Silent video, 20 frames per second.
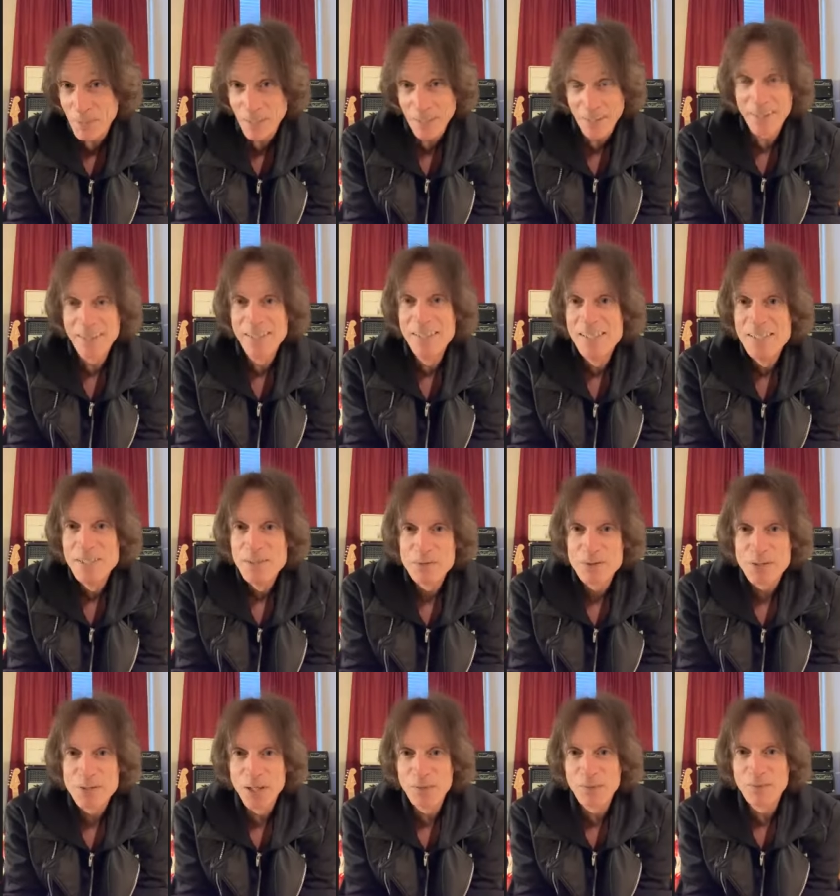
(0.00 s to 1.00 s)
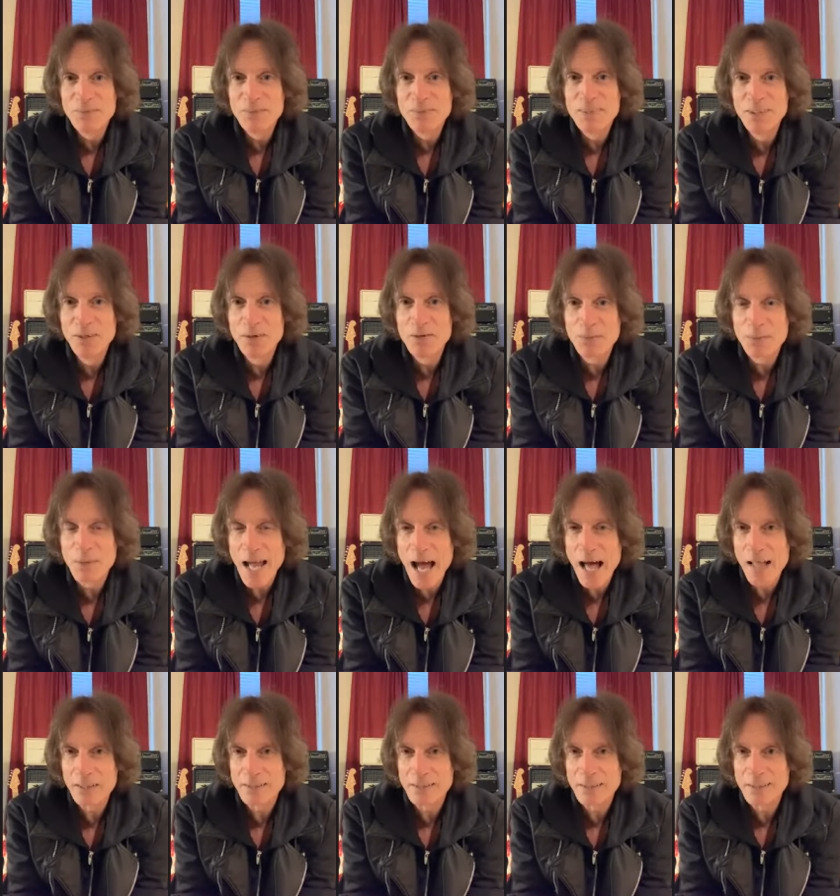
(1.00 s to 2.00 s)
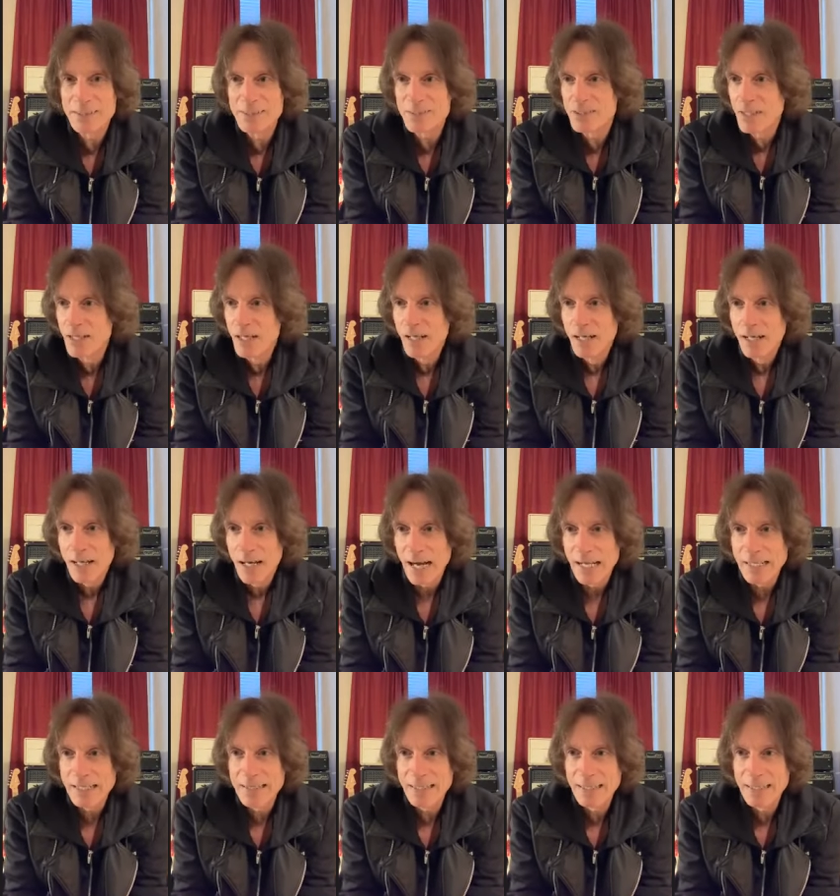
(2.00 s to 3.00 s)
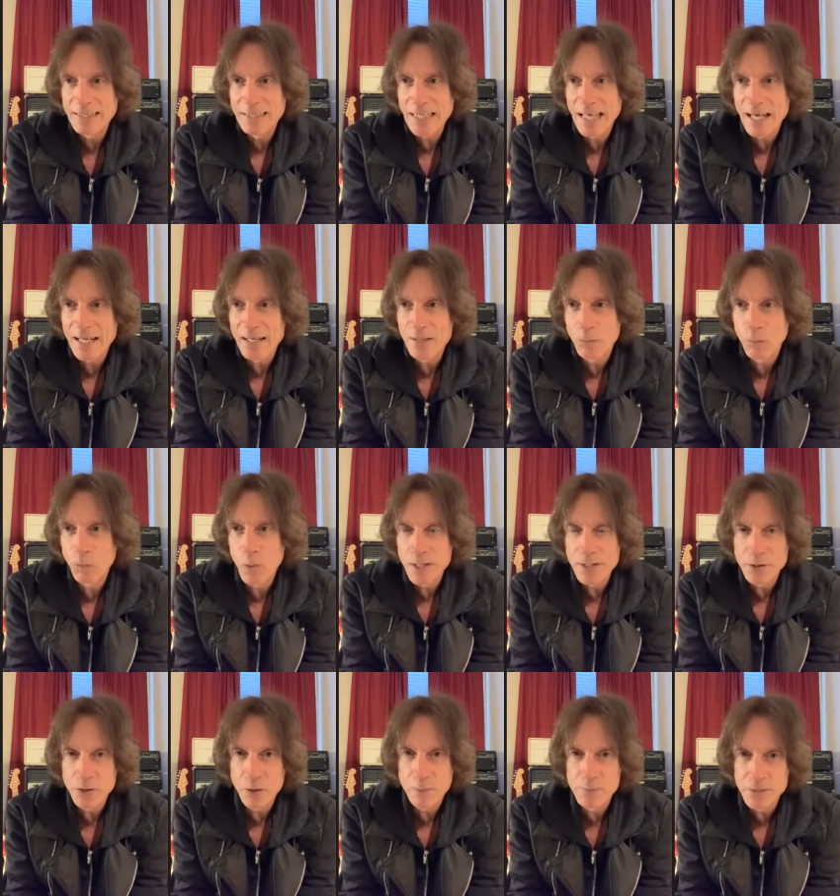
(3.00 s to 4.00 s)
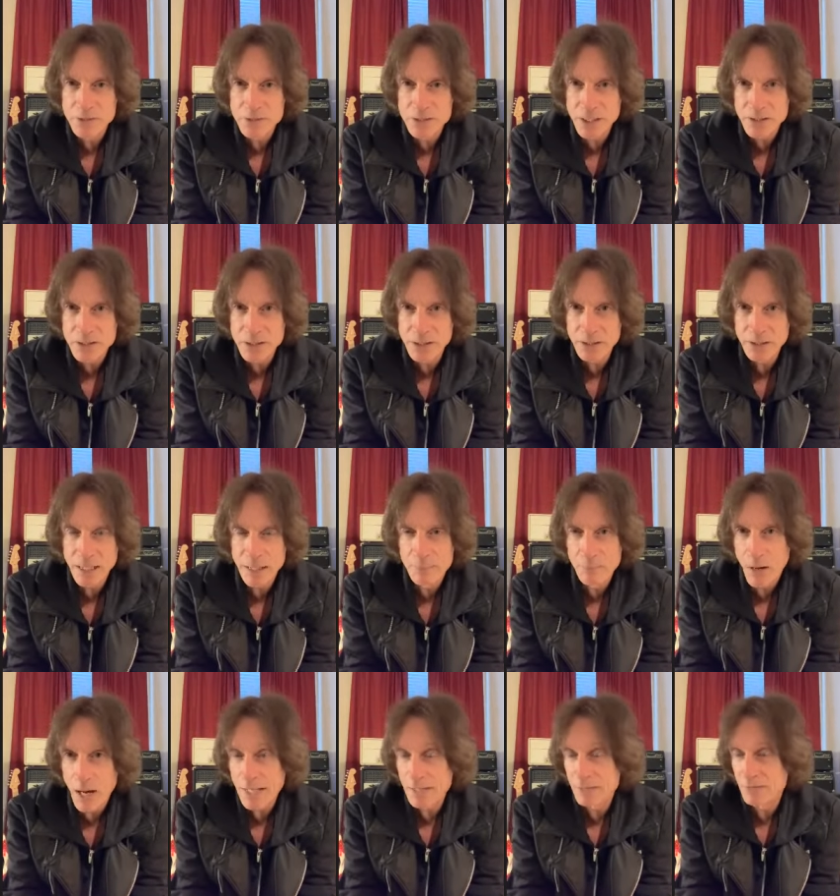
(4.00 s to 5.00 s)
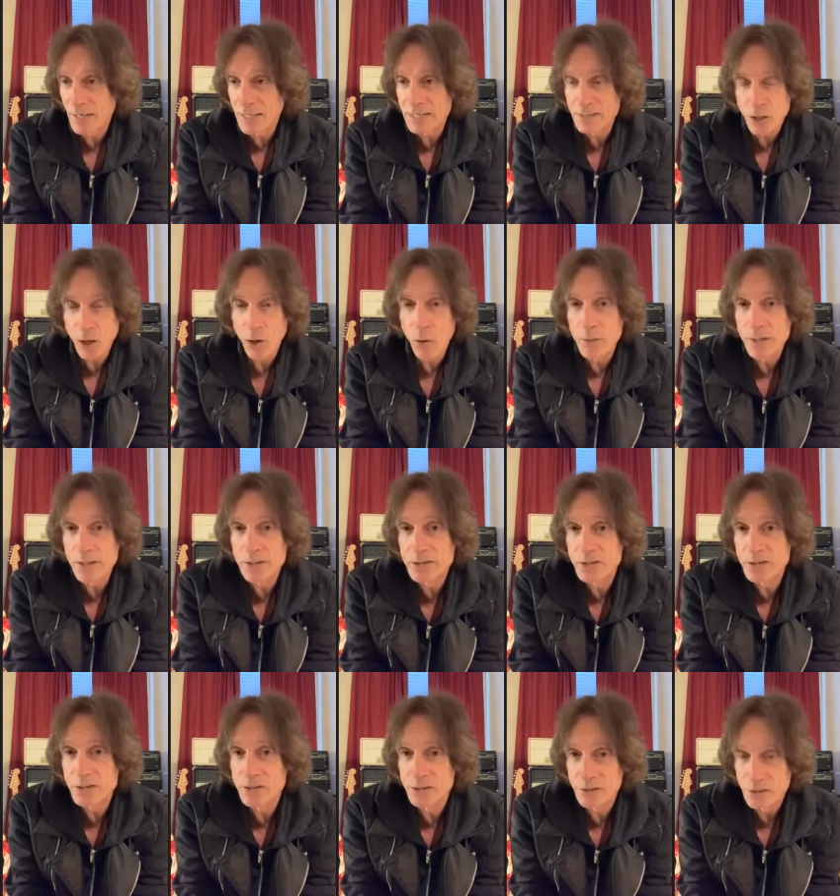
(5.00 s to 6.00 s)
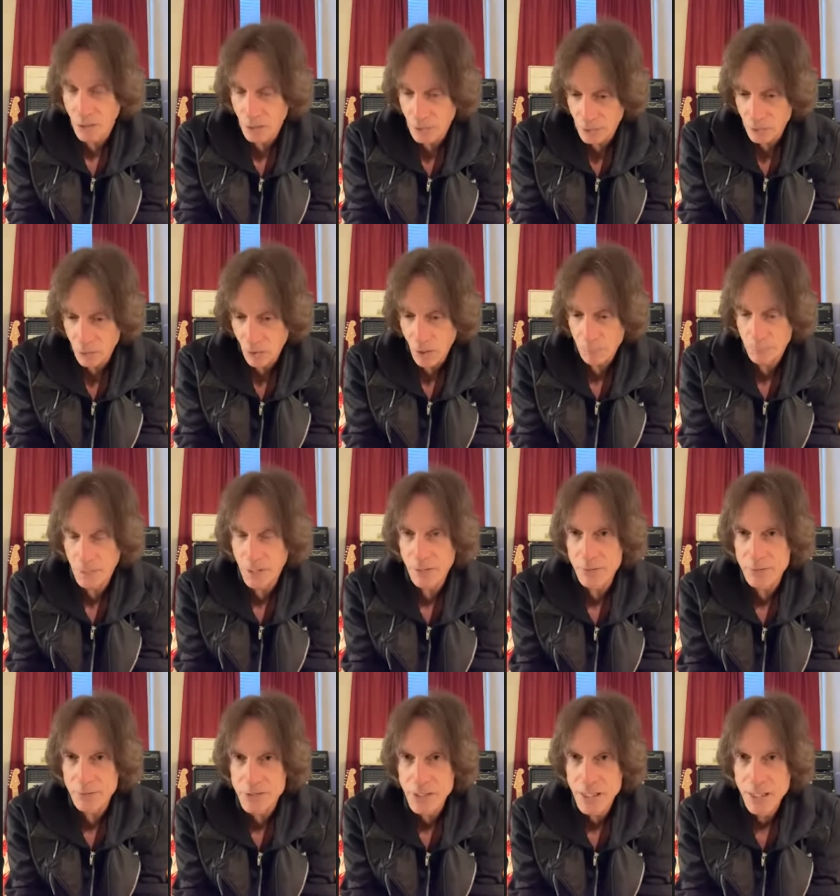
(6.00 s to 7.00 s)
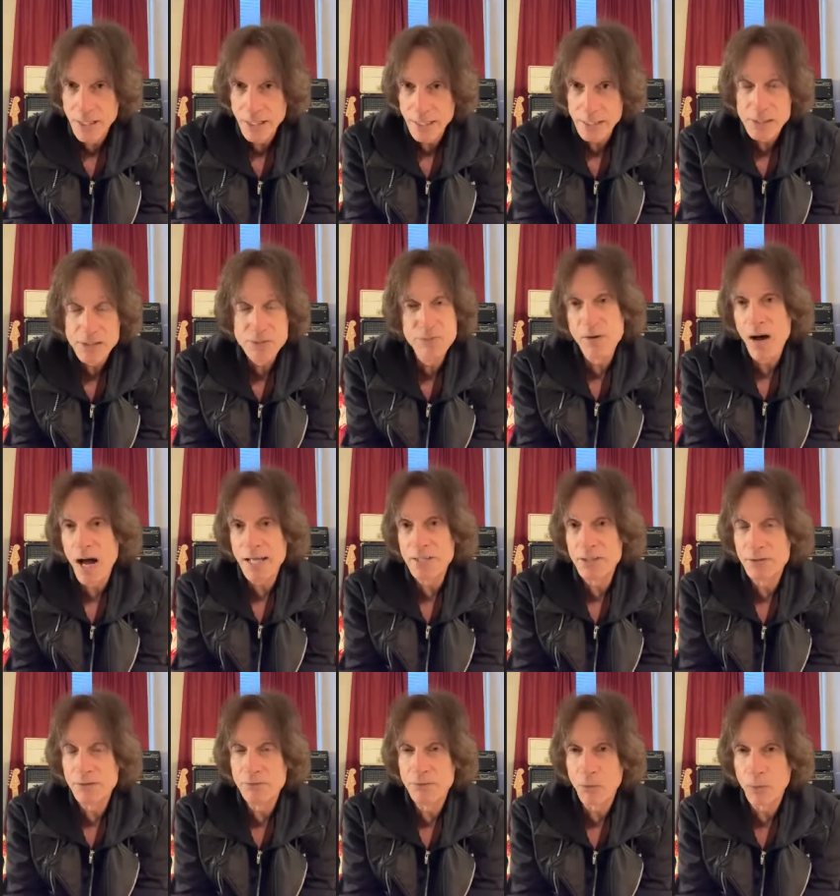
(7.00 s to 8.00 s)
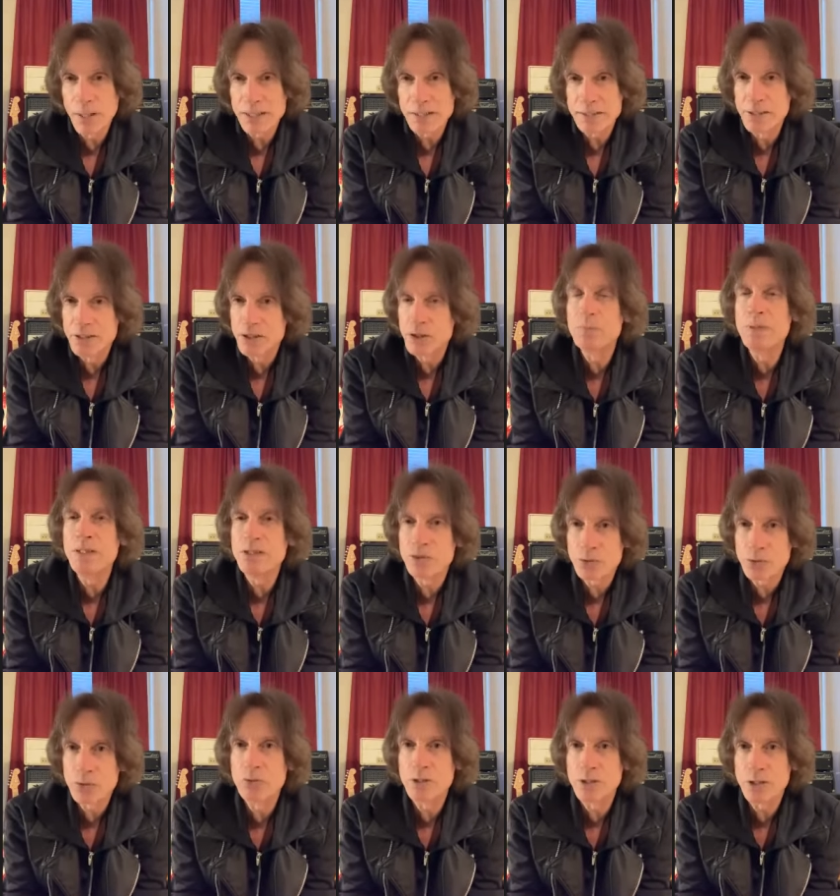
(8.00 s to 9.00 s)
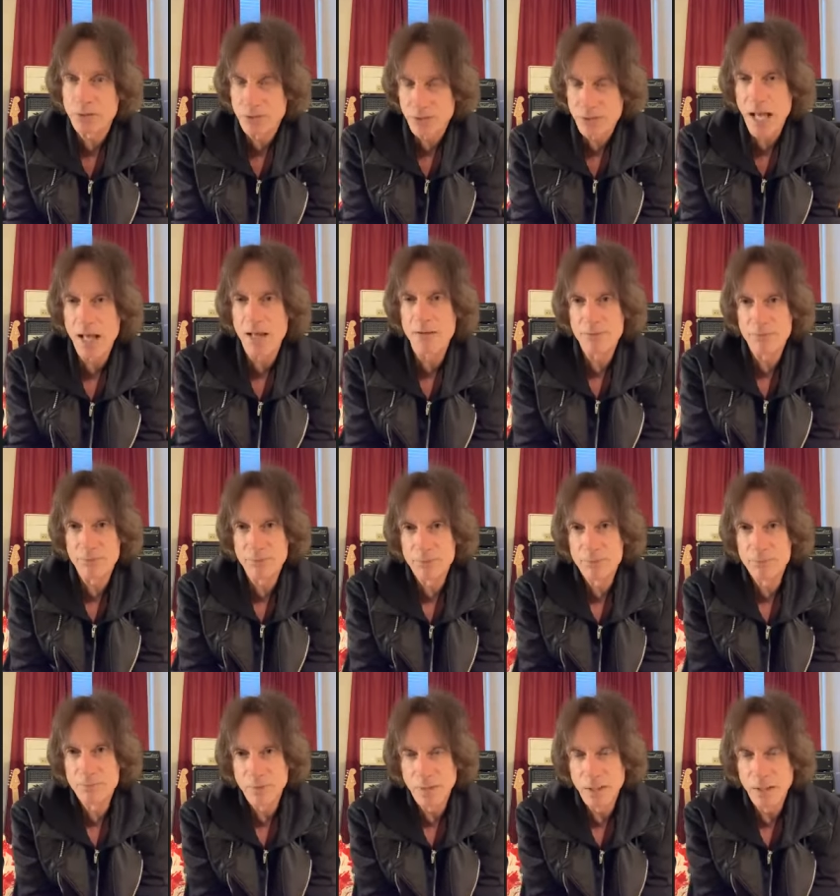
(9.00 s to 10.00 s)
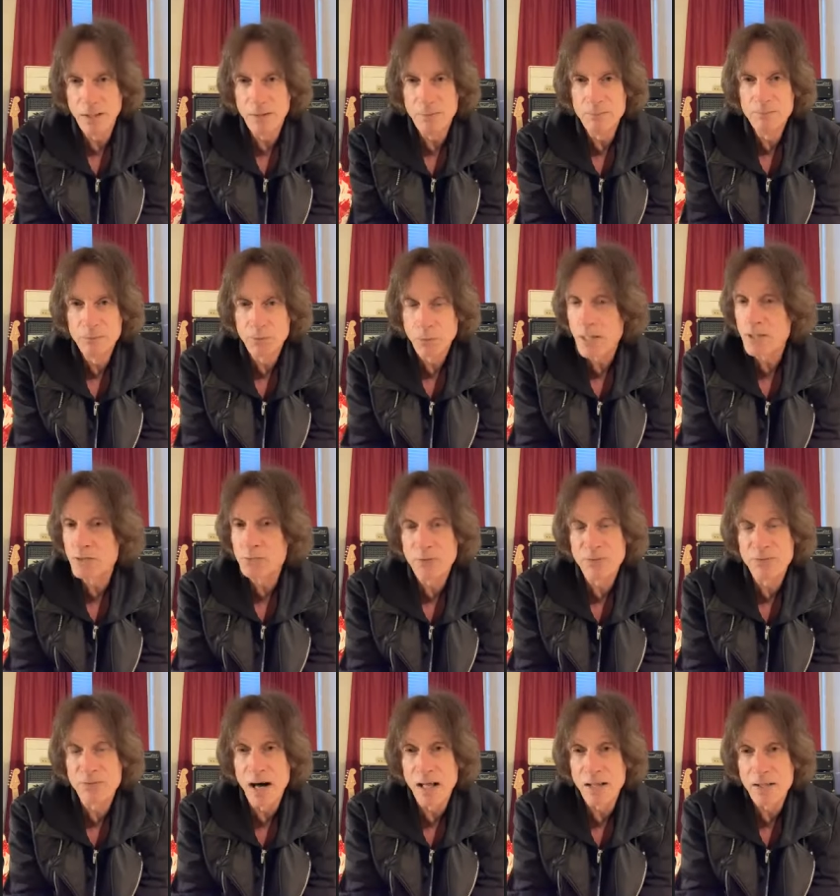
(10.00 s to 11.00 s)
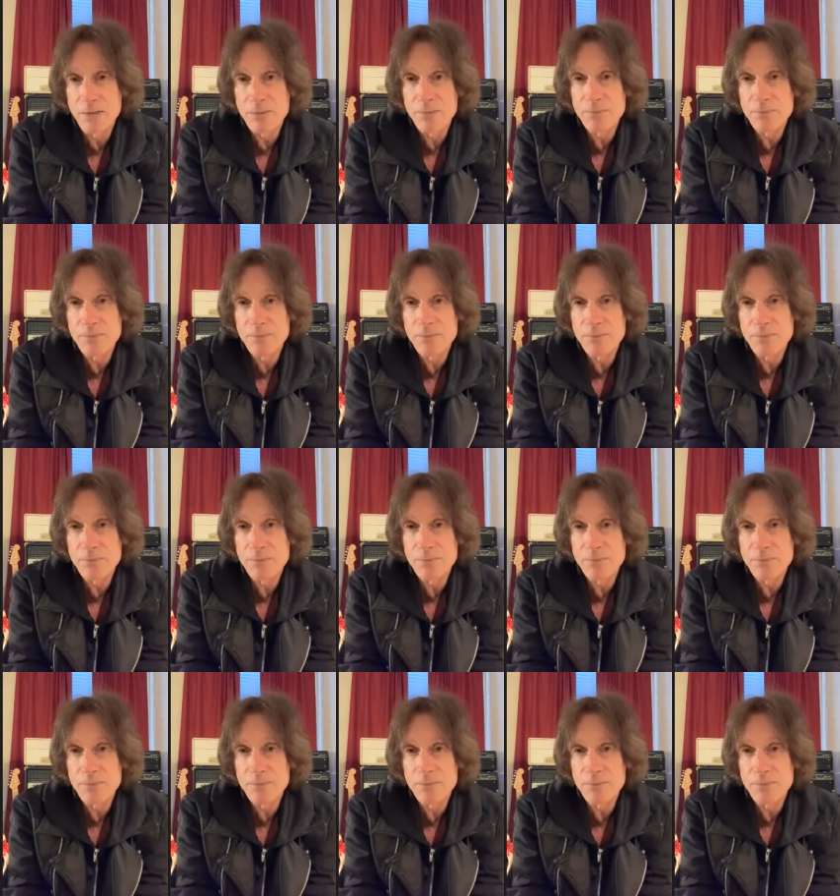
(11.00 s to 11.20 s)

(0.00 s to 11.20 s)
pick. So, you know, the reality is, I think that when you're a musician, and my advice always to young guitar players is find your voice and just be true to yourself. You know, the rest will follow.